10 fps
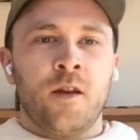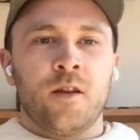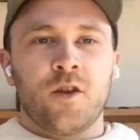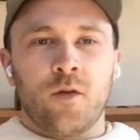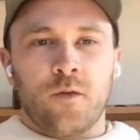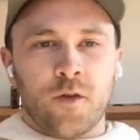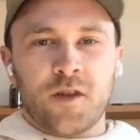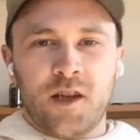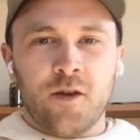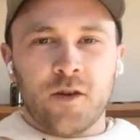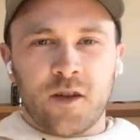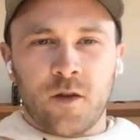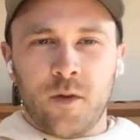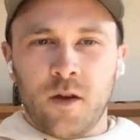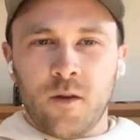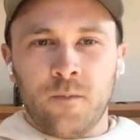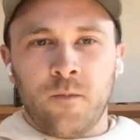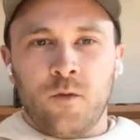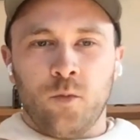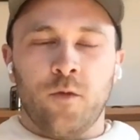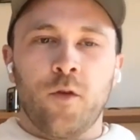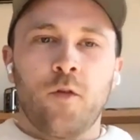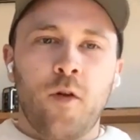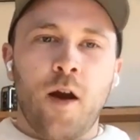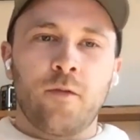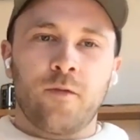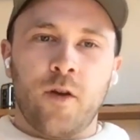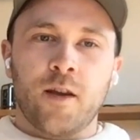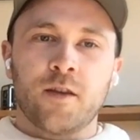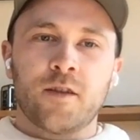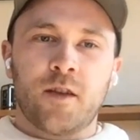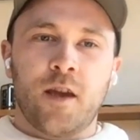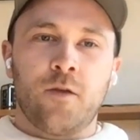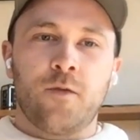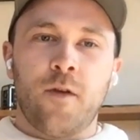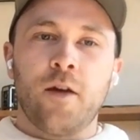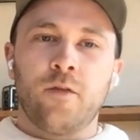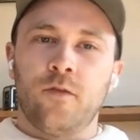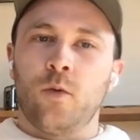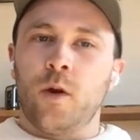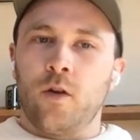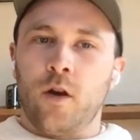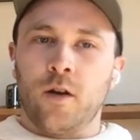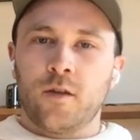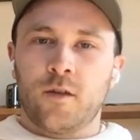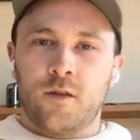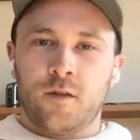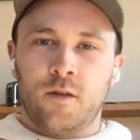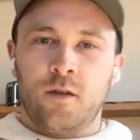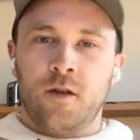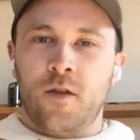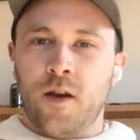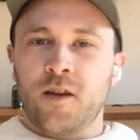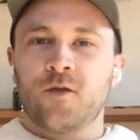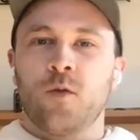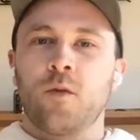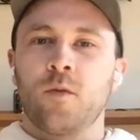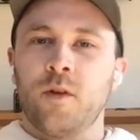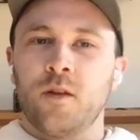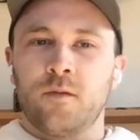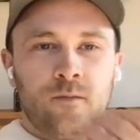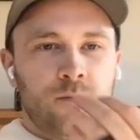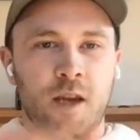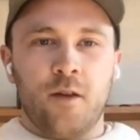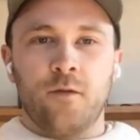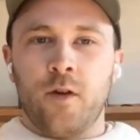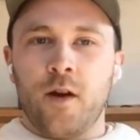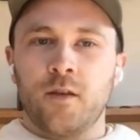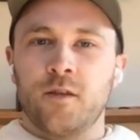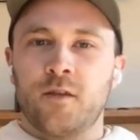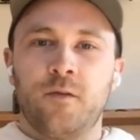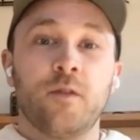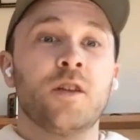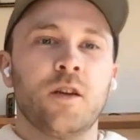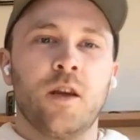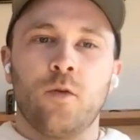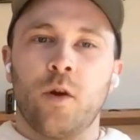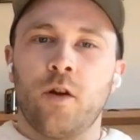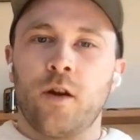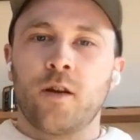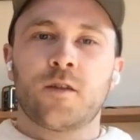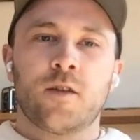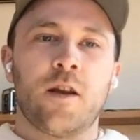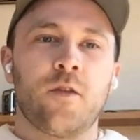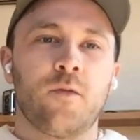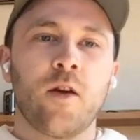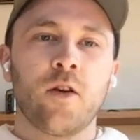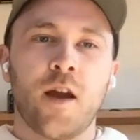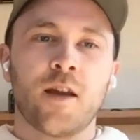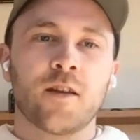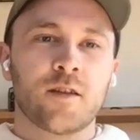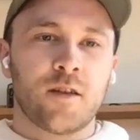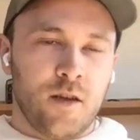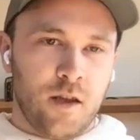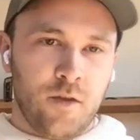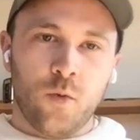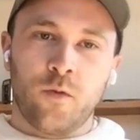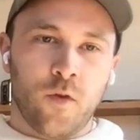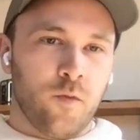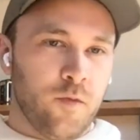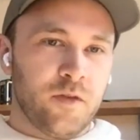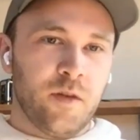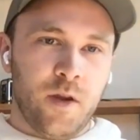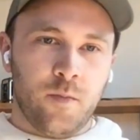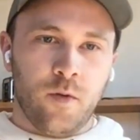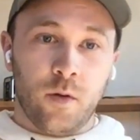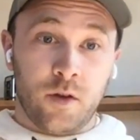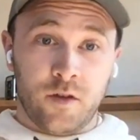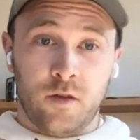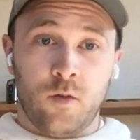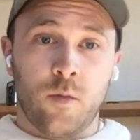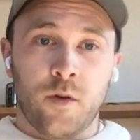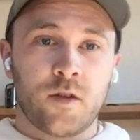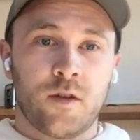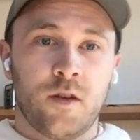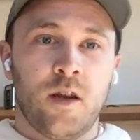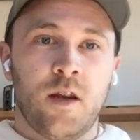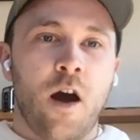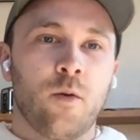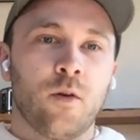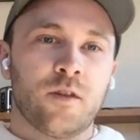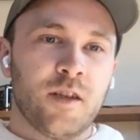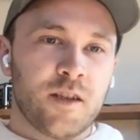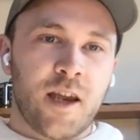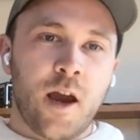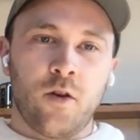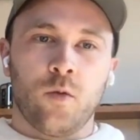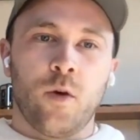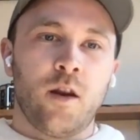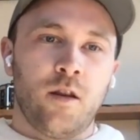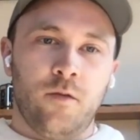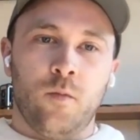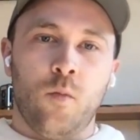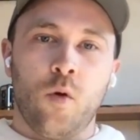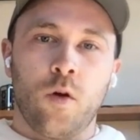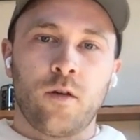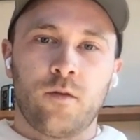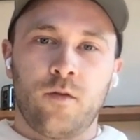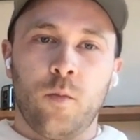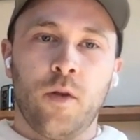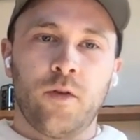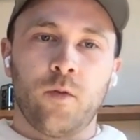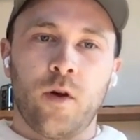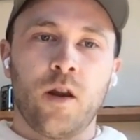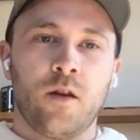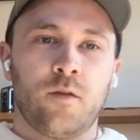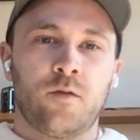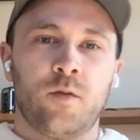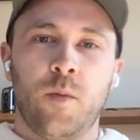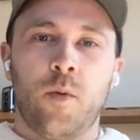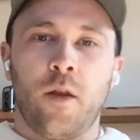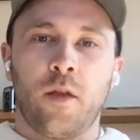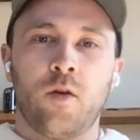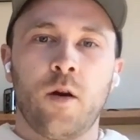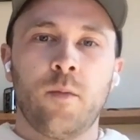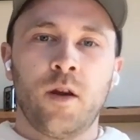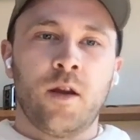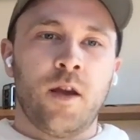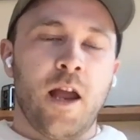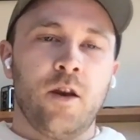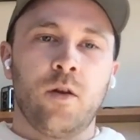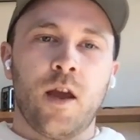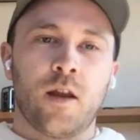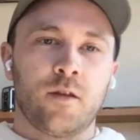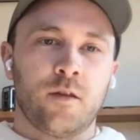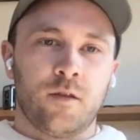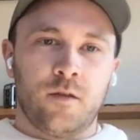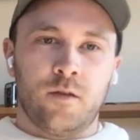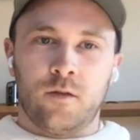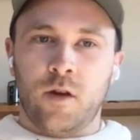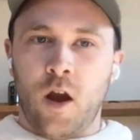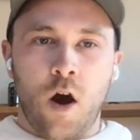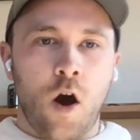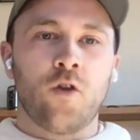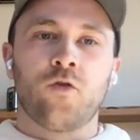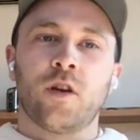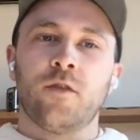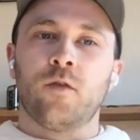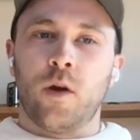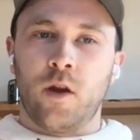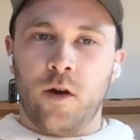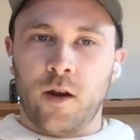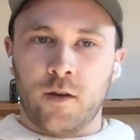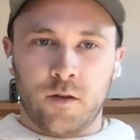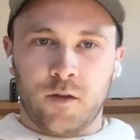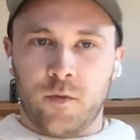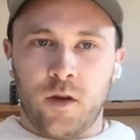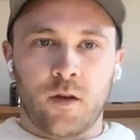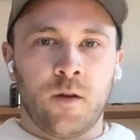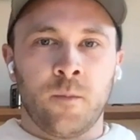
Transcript: So the first tier is going to be refer 5 friends, get 5 giveaway credits. And the next one will be 10 friends, 15 giveaway credits. And at the very end, you refer 50 people, which is enormous. I will discount your rate even more, your monthly rate, to be a part of the club, and you get like 100 giveaway credits or something.